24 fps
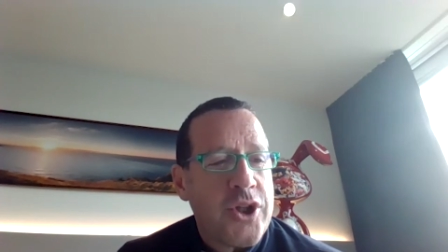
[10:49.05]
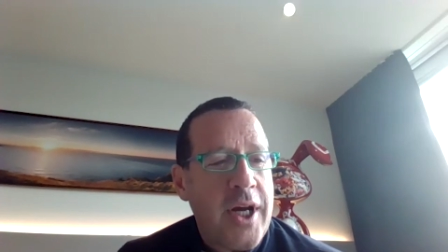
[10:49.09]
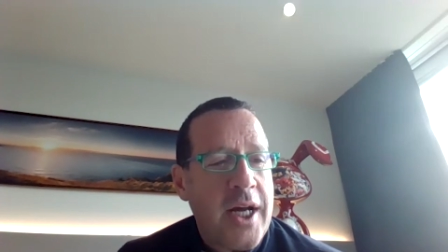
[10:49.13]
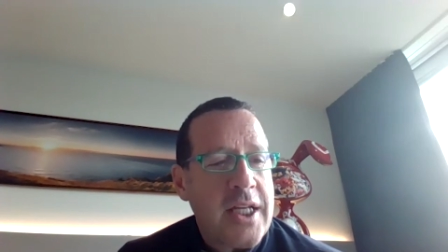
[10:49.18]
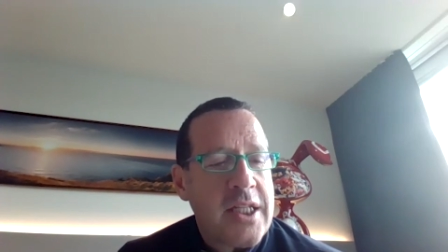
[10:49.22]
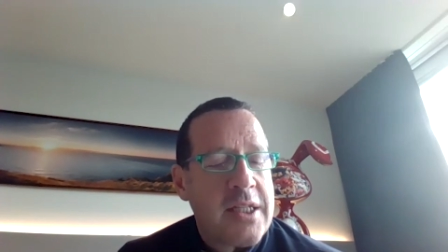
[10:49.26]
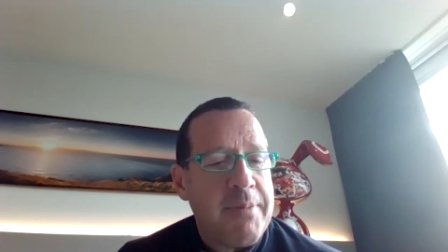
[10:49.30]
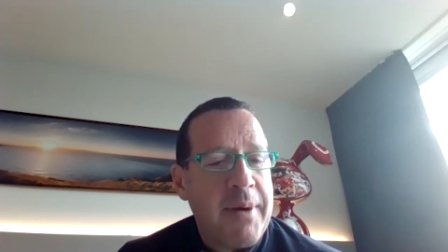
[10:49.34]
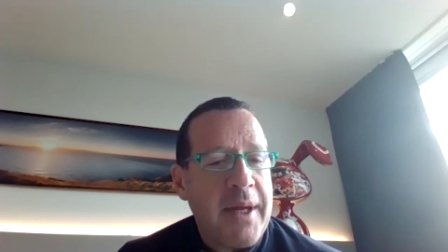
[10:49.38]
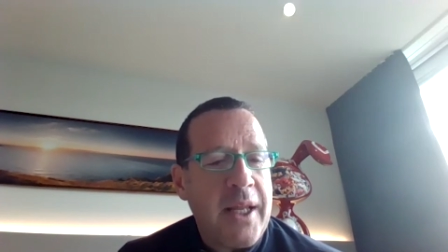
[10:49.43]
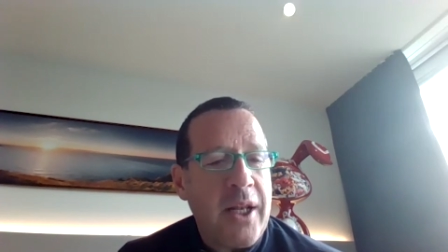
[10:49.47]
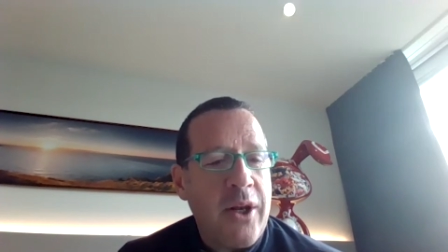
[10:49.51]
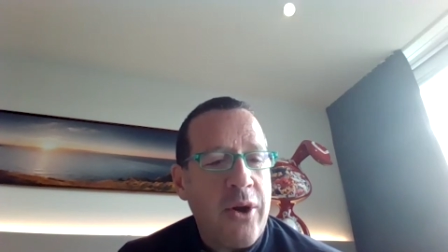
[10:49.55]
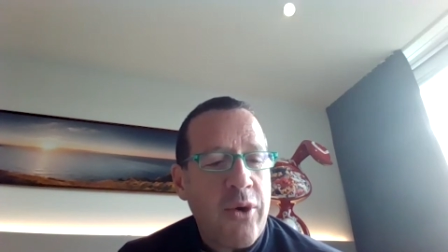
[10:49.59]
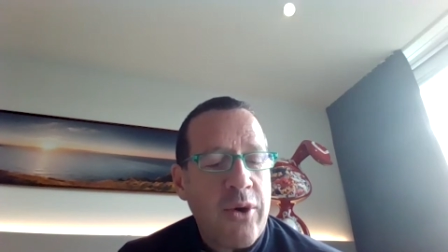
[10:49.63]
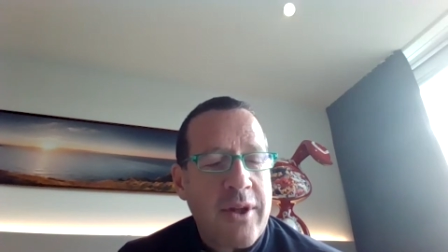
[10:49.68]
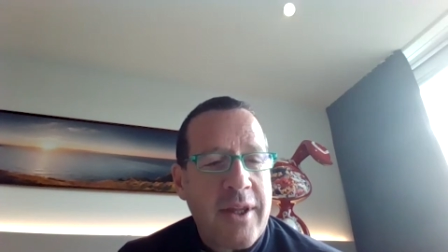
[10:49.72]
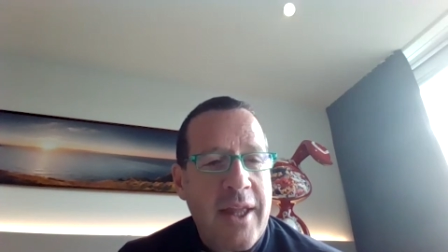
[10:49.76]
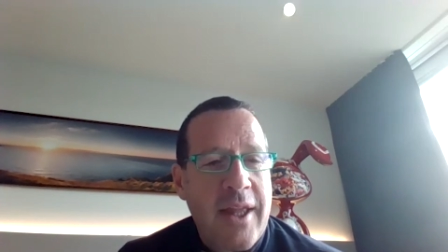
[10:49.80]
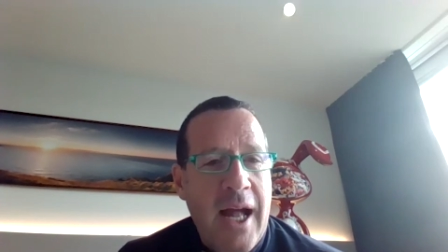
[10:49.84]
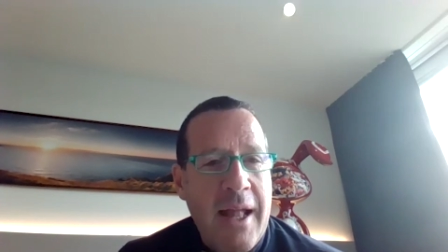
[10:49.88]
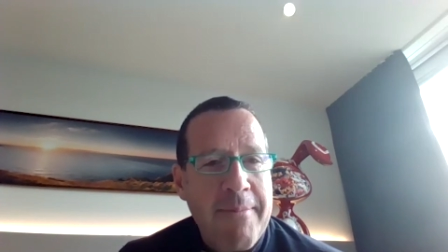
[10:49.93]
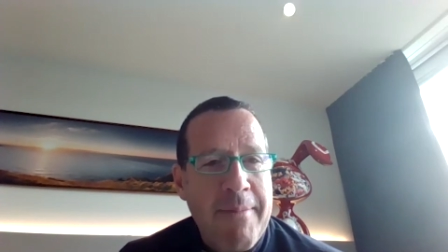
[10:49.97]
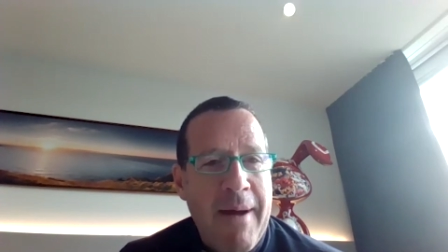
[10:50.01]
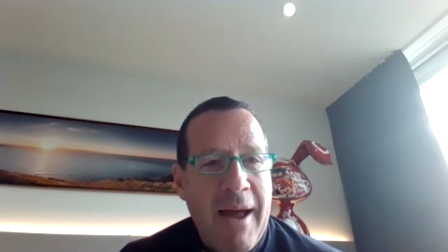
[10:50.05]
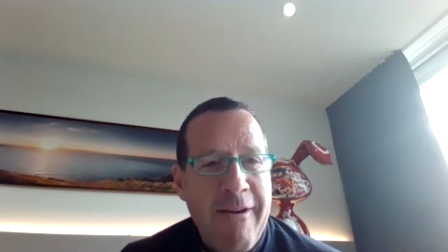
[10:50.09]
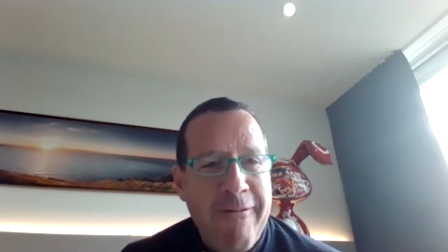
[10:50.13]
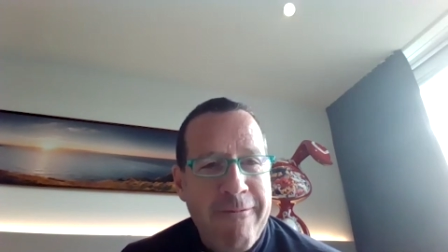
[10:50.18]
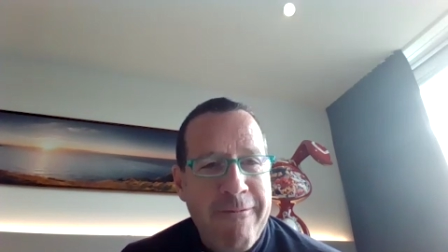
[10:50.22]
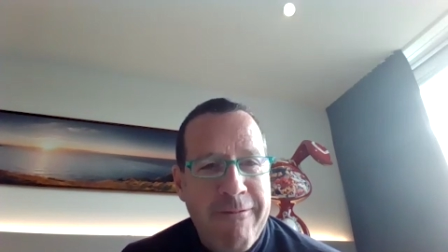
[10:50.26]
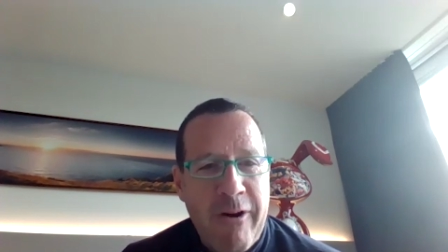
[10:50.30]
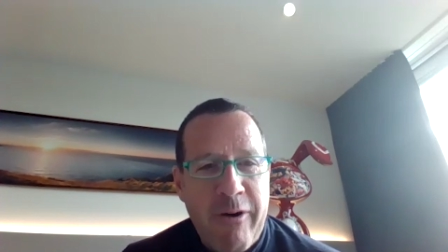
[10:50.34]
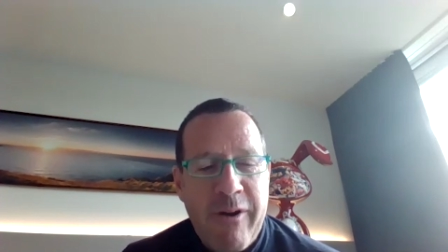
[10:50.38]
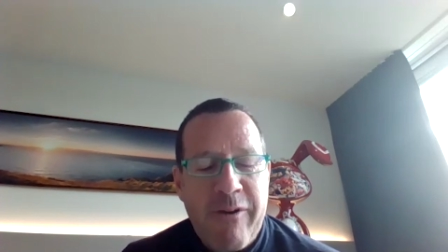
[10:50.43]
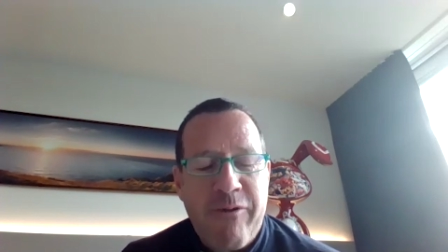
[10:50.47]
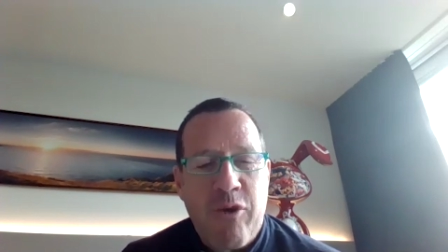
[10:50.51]
has been looked at by
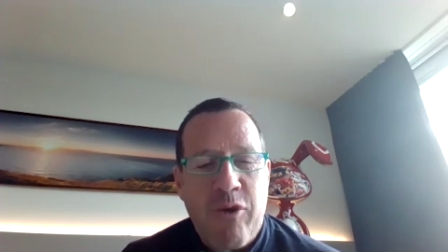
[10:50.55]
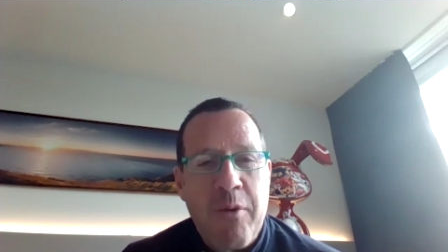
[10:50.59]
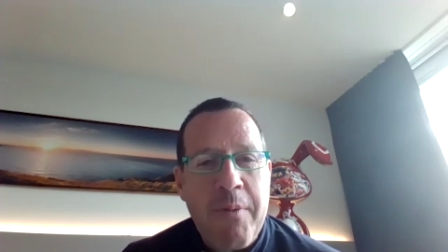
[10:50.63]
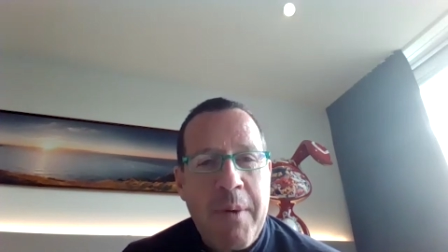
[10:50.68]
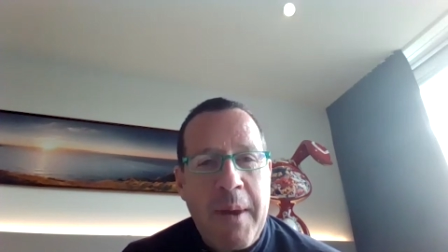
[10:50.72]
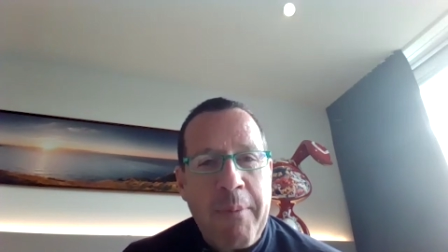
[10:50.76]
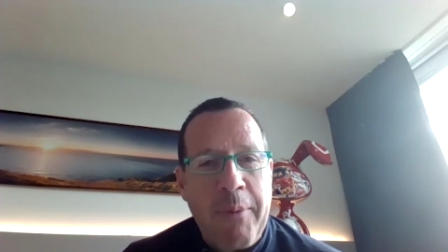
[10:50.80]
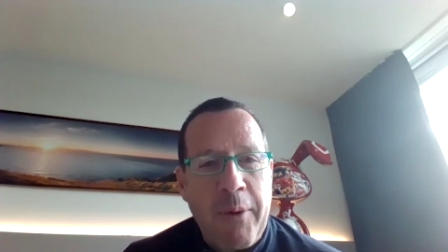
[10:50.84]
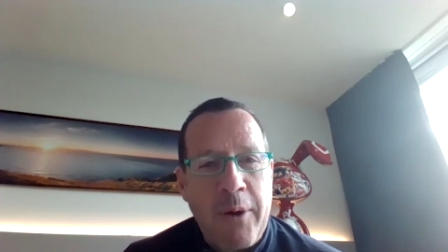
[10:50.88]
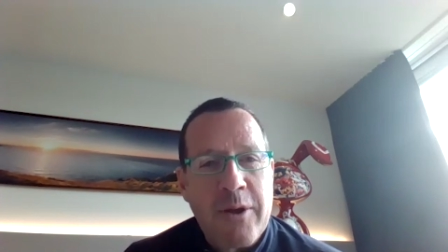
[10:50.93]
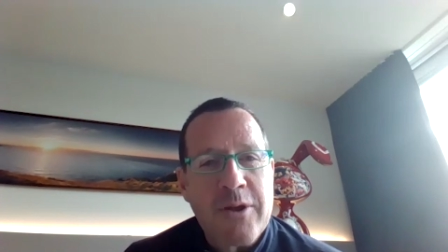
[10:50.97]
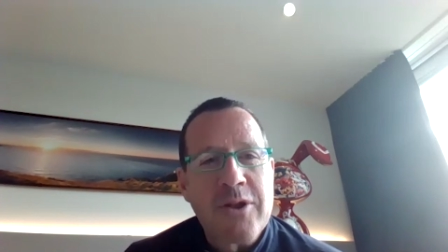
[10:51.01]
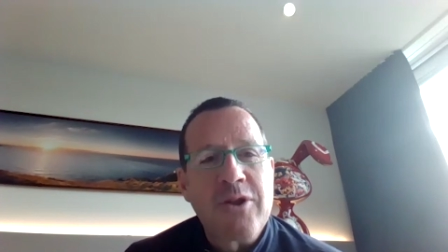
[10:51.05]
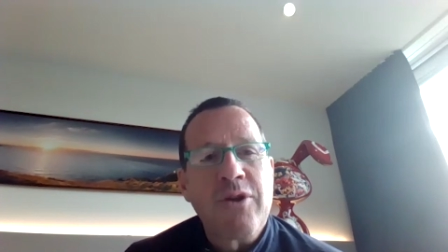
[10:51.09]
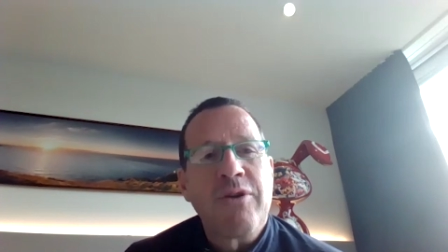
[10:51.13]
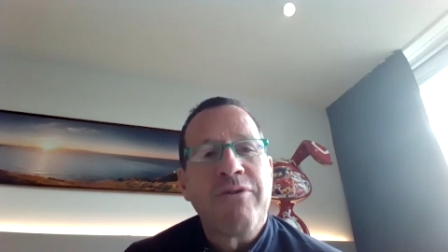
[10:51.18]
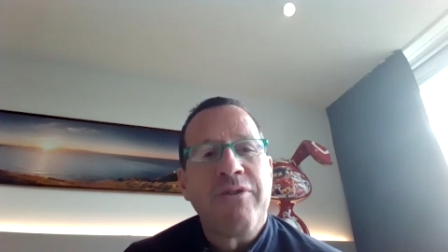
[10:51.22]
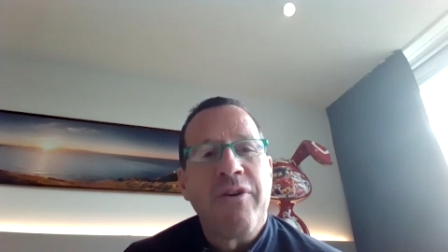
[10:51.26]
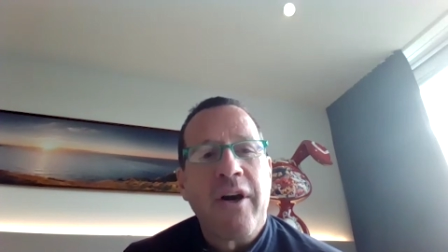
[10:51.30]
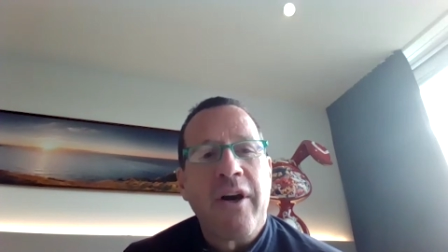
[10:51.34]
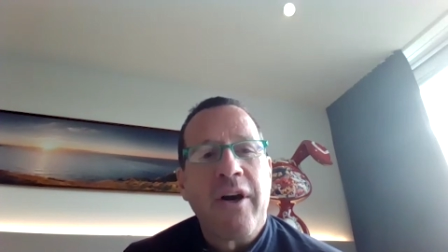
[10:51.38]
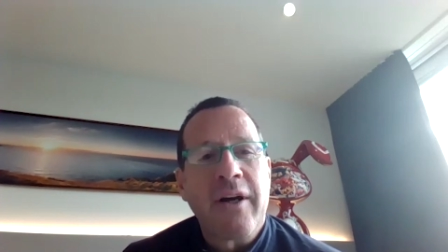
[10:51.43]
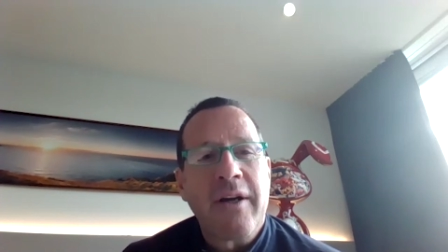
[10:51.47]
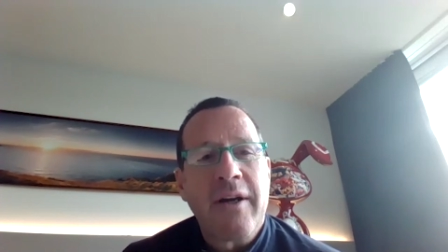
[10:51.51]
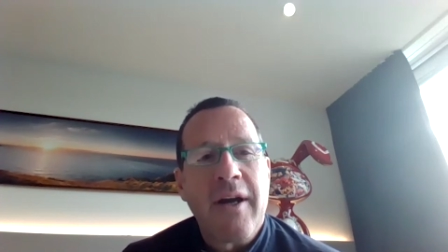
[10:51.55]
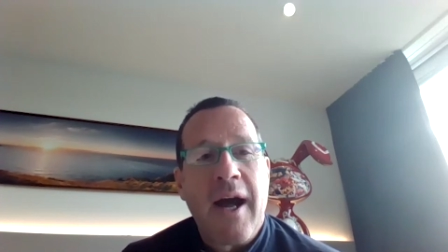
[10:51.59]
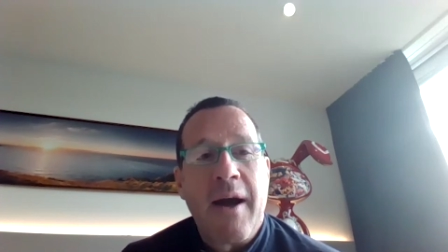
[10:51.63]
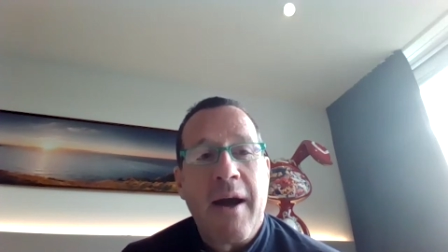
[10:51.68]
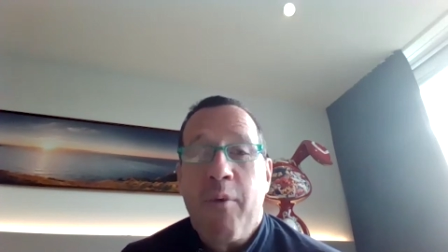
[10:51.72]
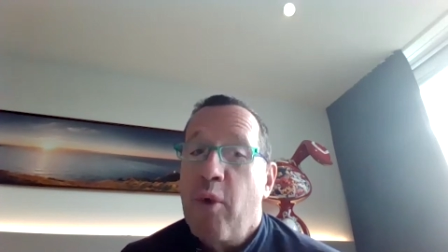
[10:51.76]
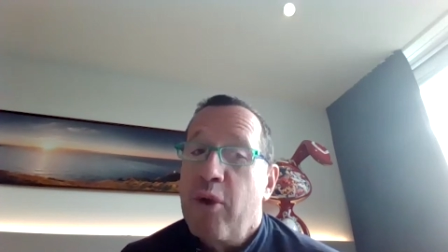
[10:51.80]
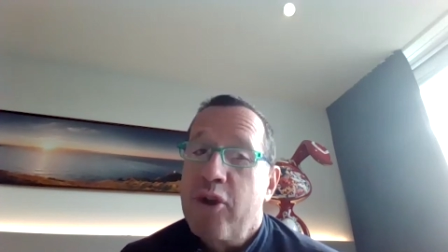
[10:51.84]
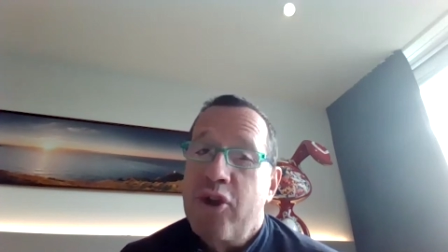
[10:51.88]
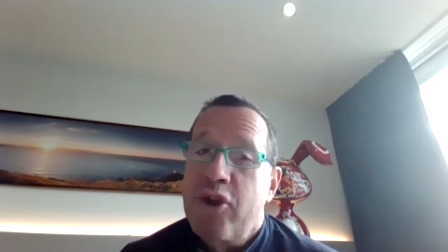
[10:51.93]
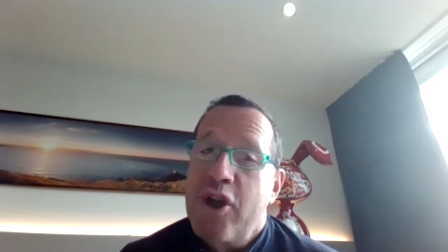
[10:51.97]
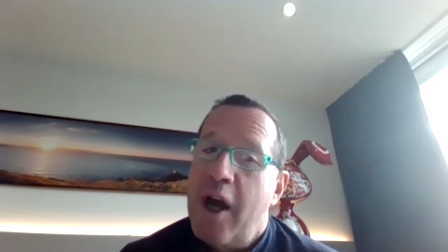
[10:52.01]
very few people so far. I
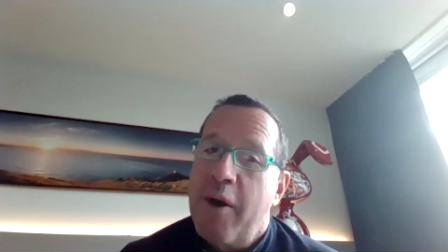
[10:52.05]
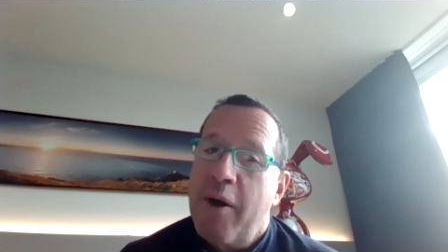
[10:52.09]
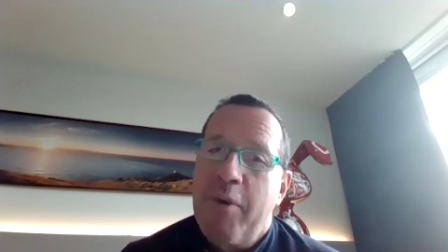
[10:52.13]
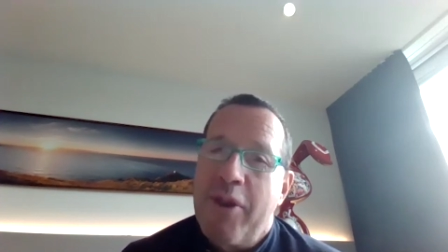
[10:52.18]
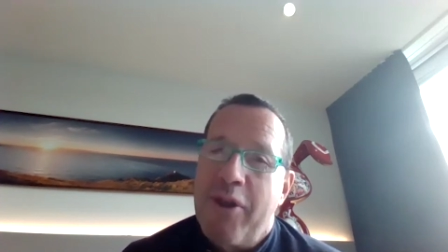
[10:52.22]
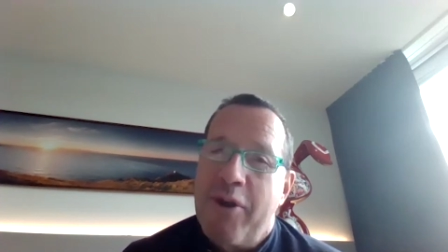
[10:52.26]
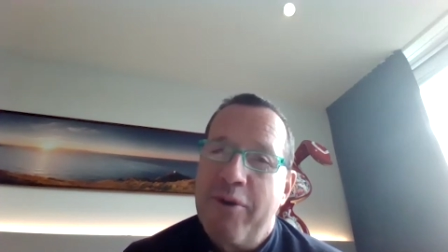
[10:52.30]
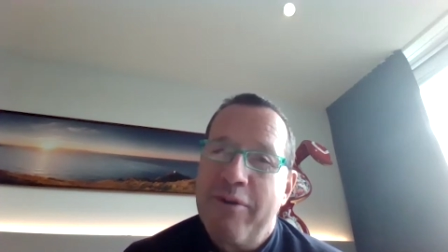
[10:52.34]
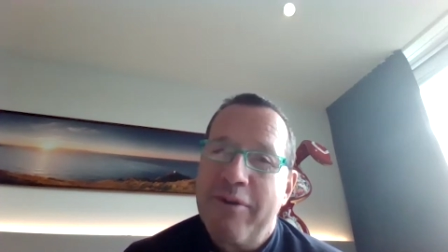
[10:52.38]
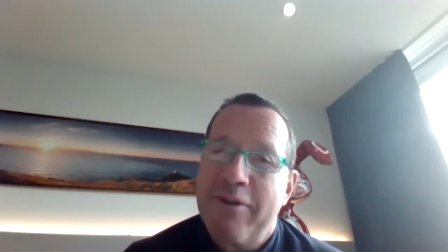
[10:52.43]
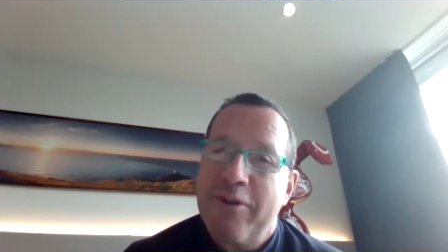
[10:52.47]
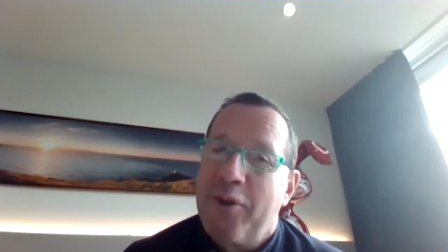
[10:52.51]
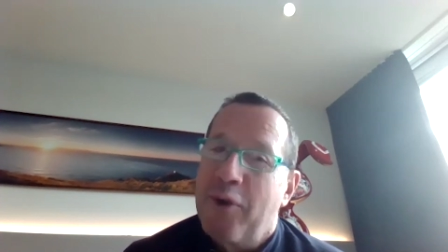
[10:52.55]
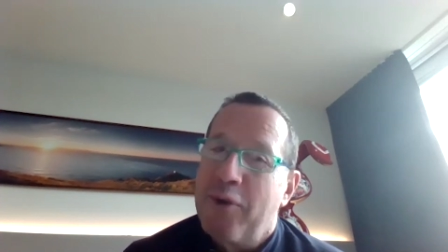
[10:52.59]
won't share with you.